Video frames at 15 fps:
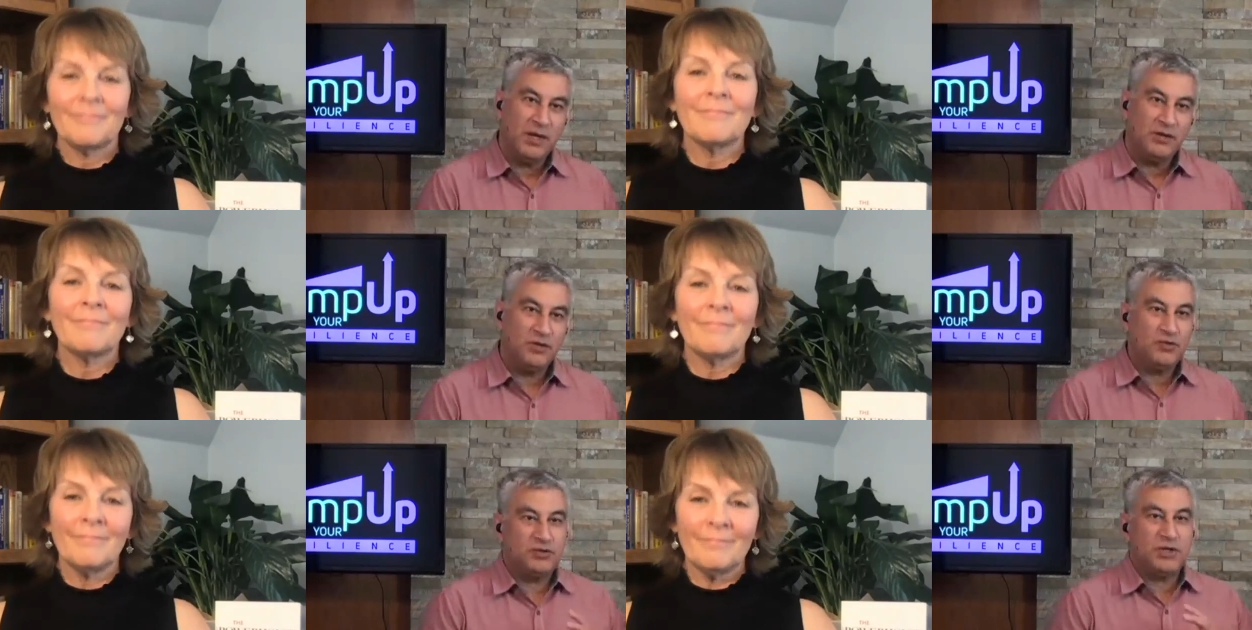
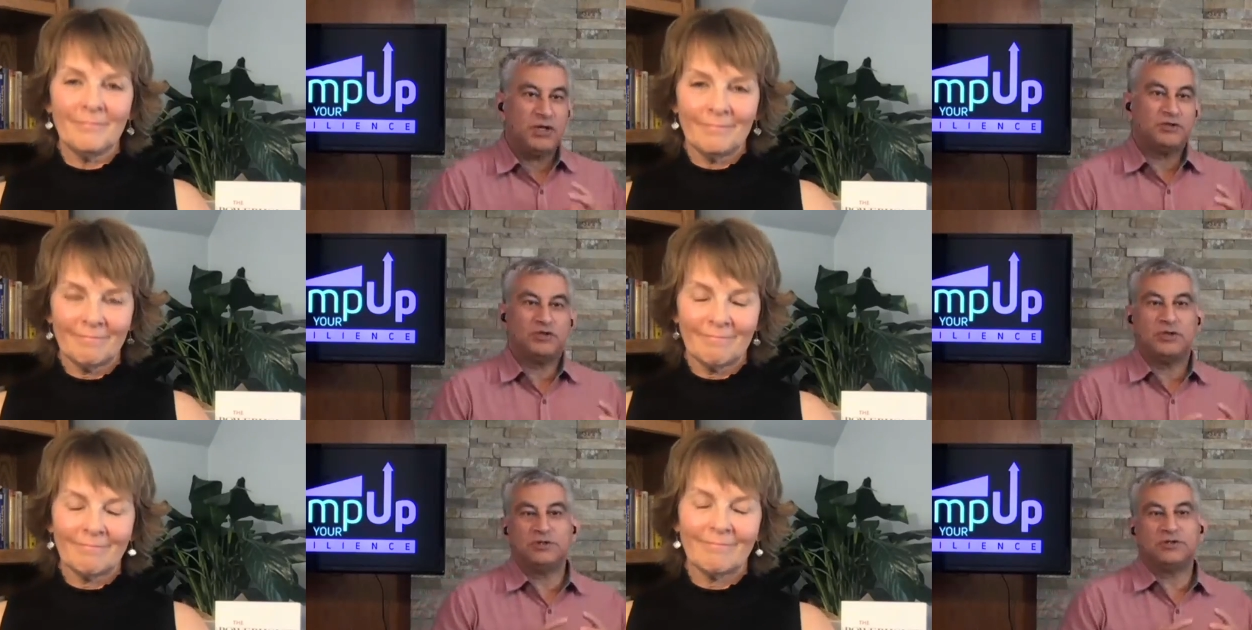Speaker 1: you touch
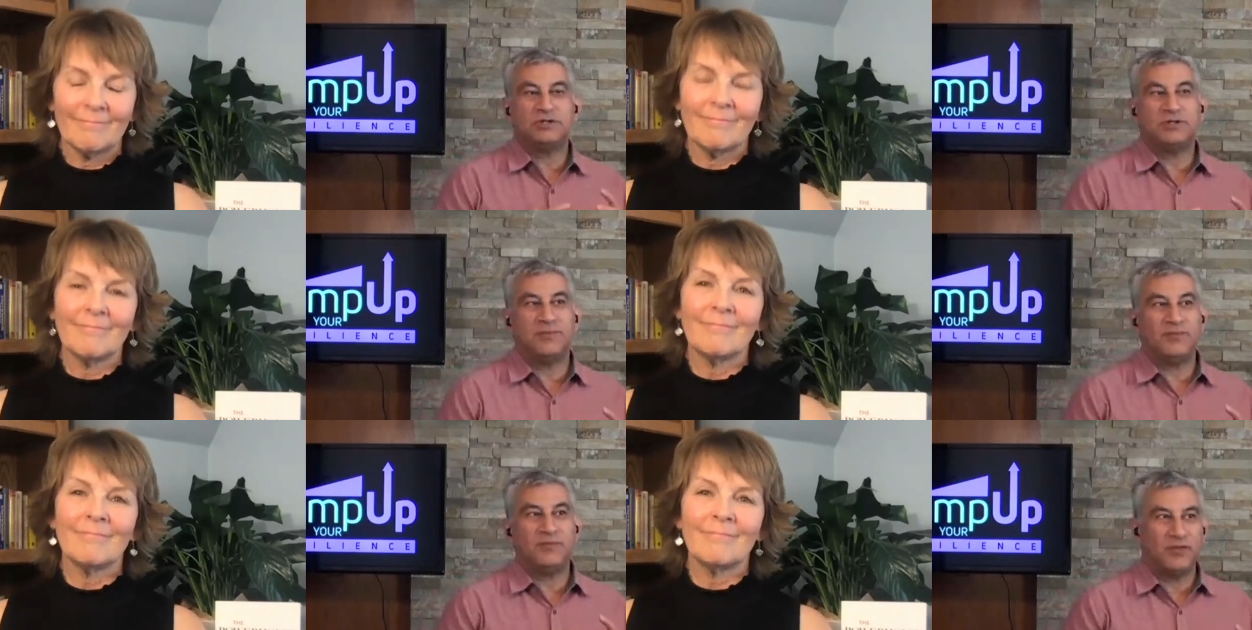on some
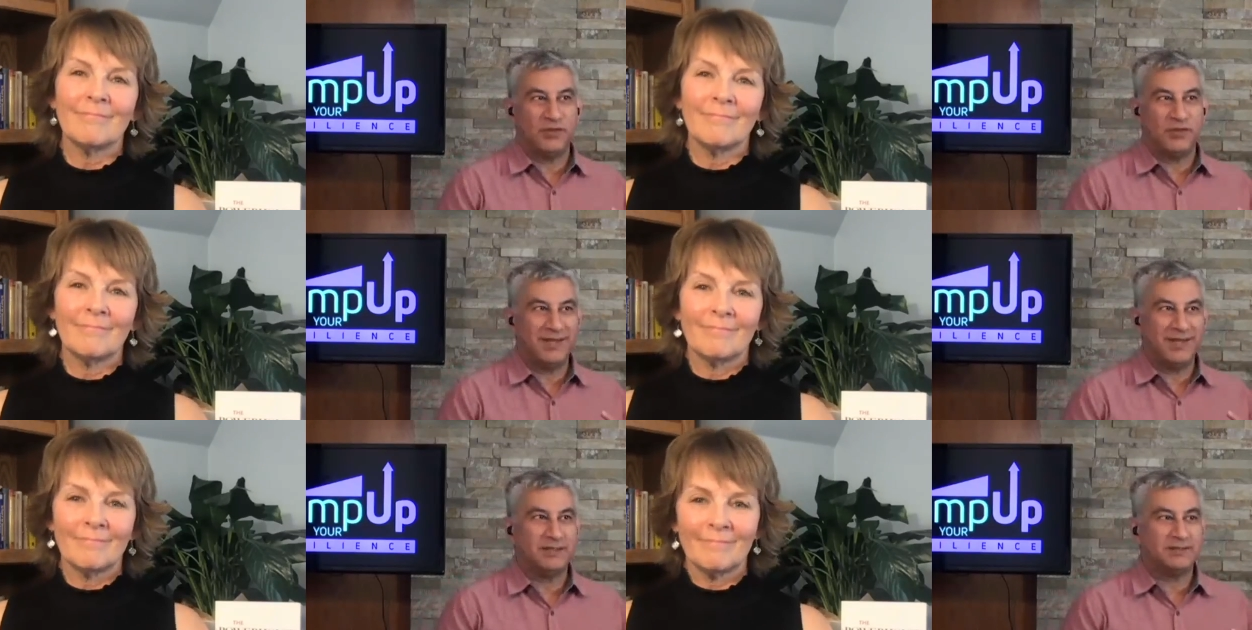of the
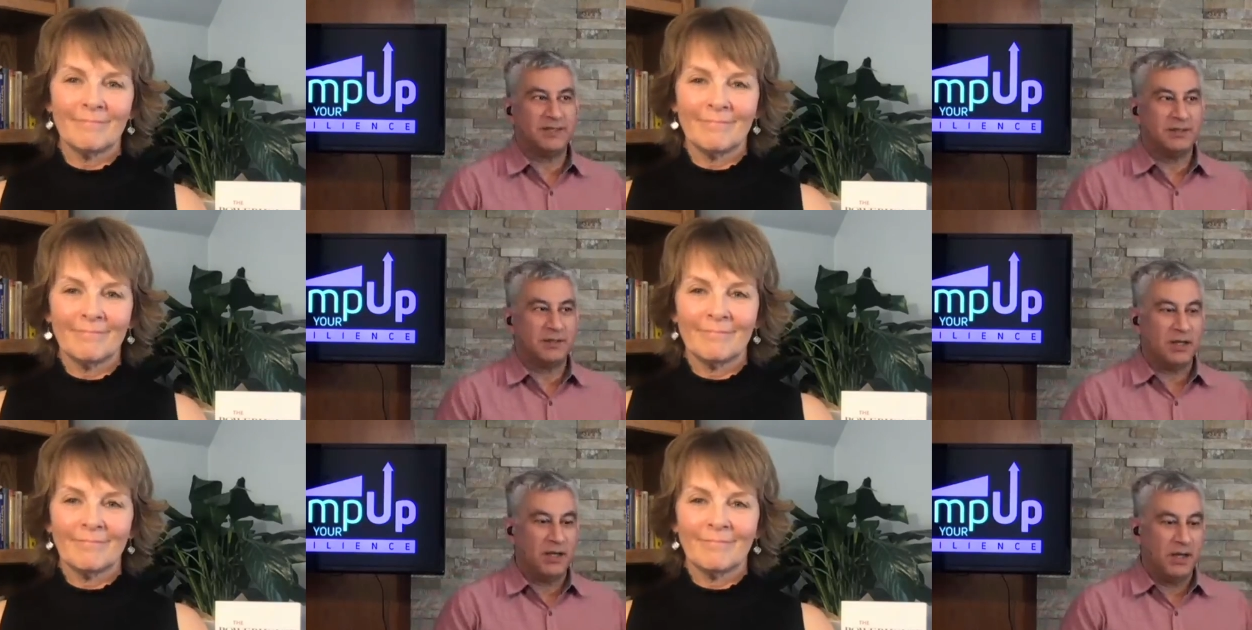things that
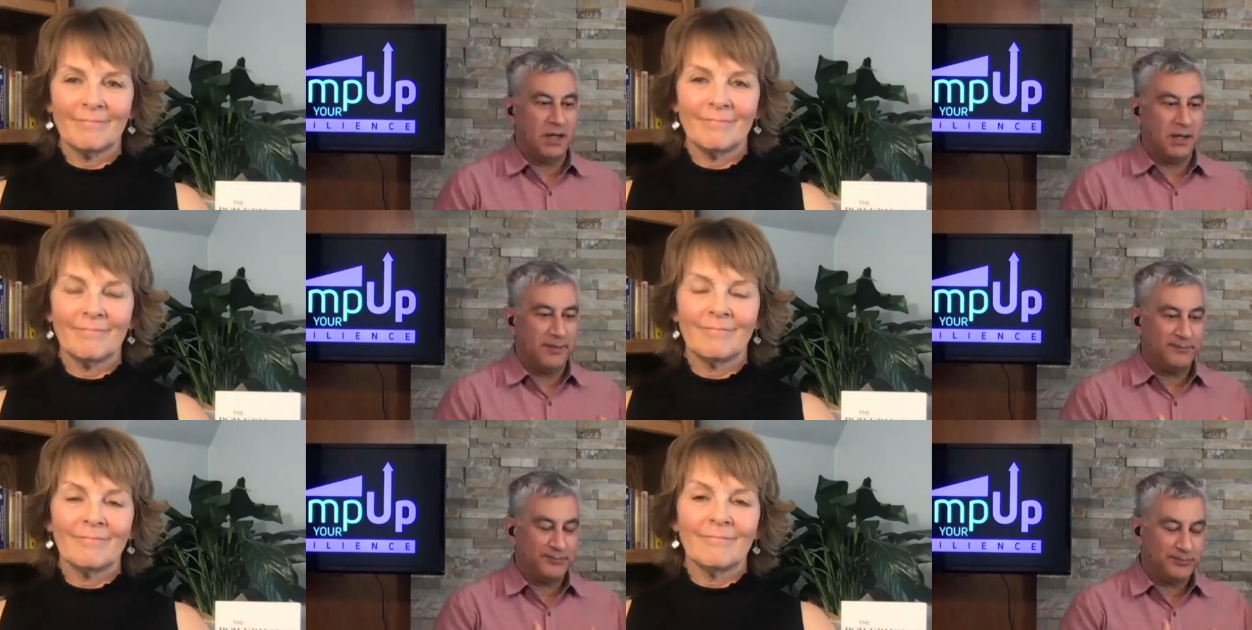
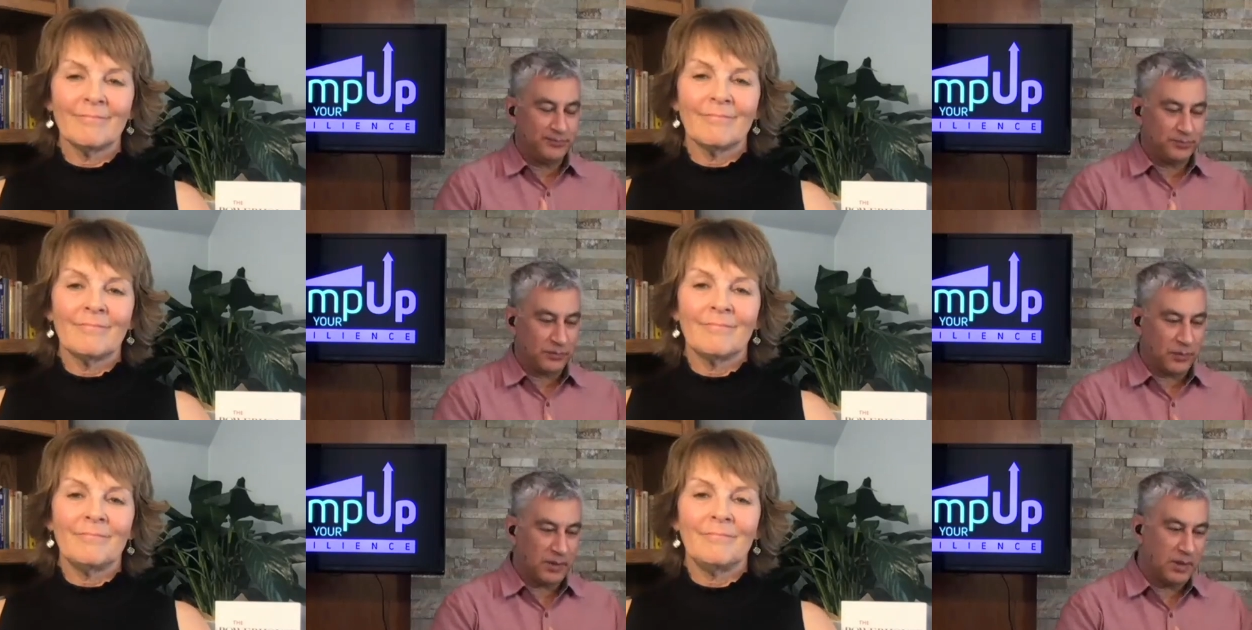um,
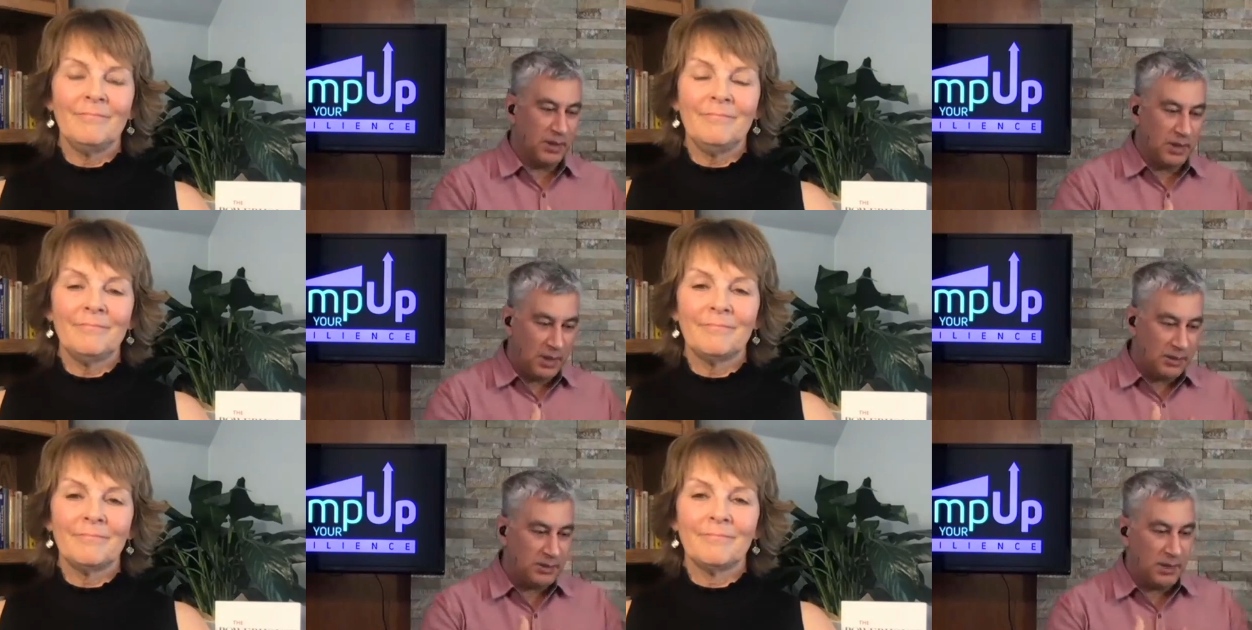a,
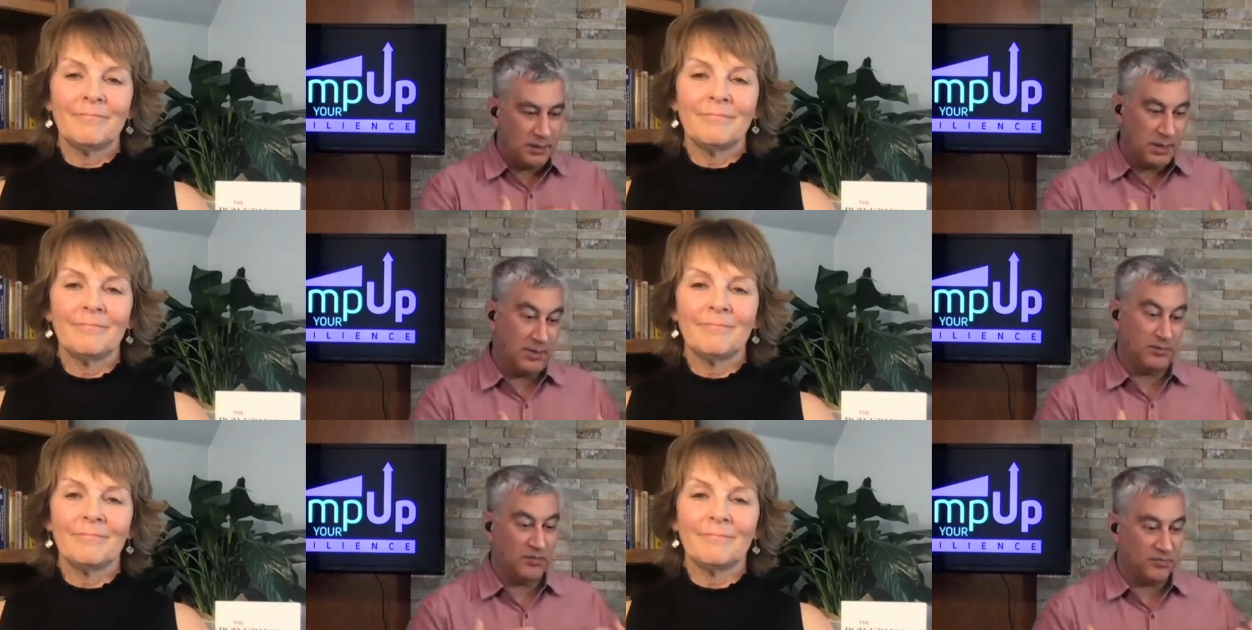a,
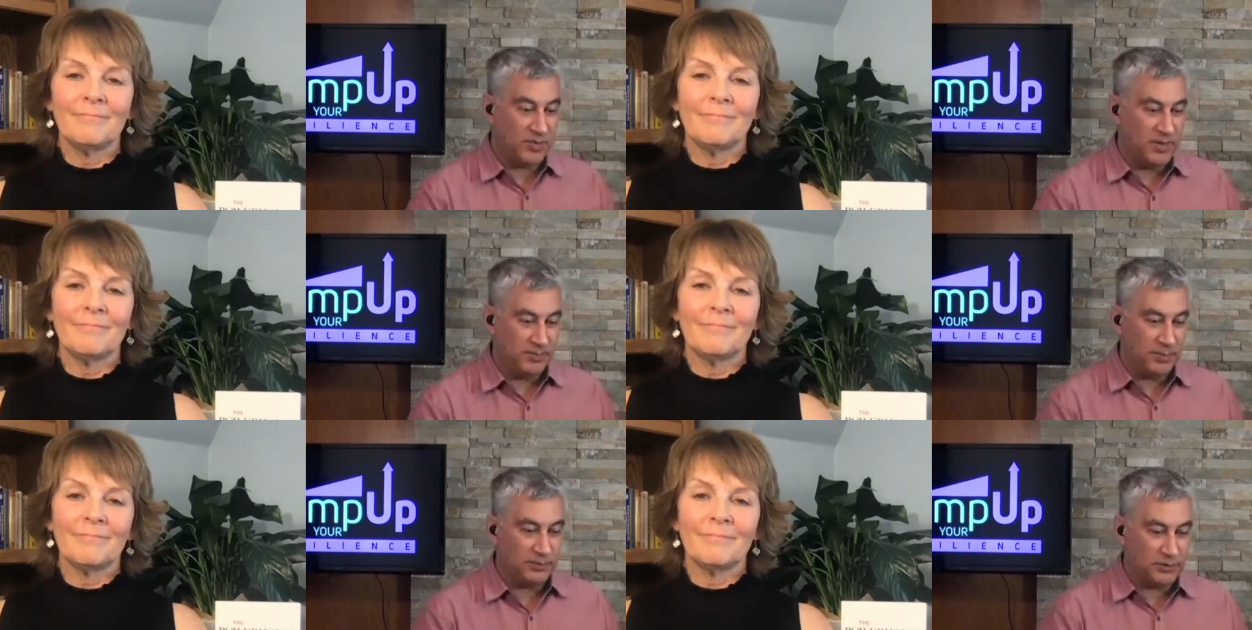number of
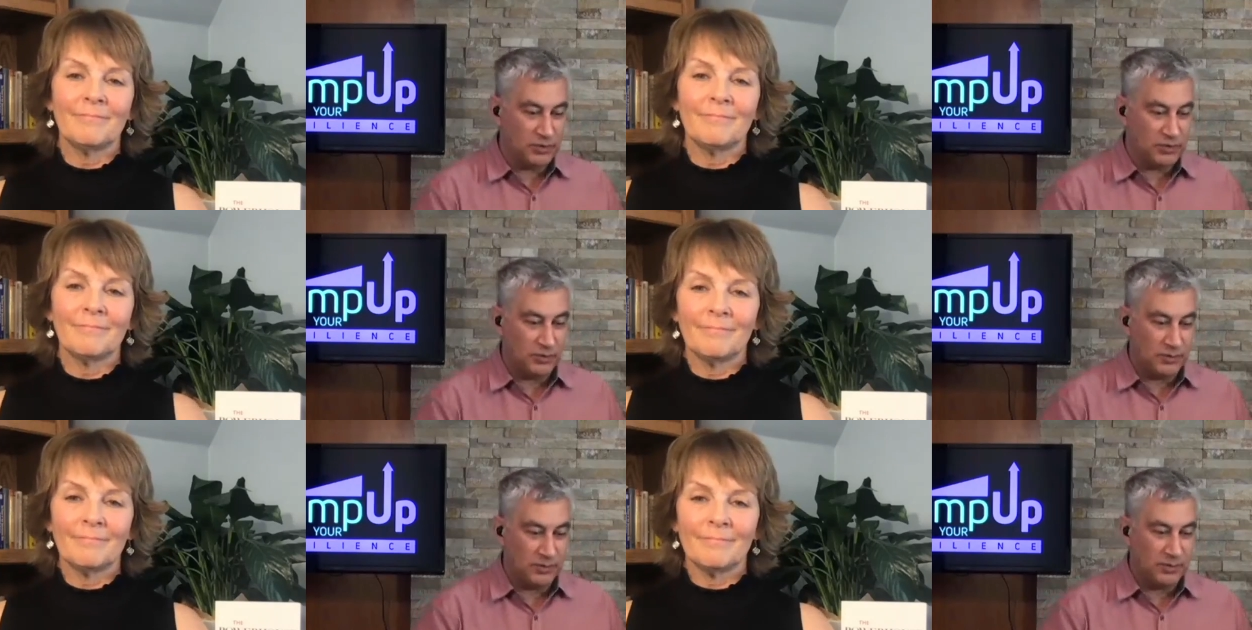people do.